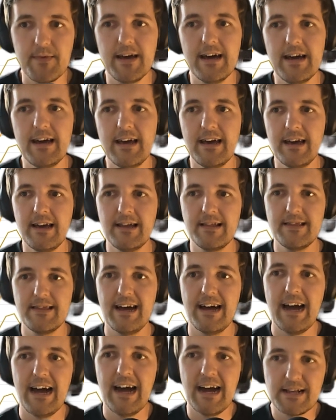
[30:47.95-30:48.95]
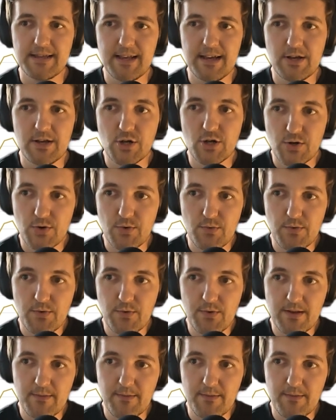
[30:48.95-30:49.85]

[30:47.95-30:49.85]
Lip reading: And as I shown you in my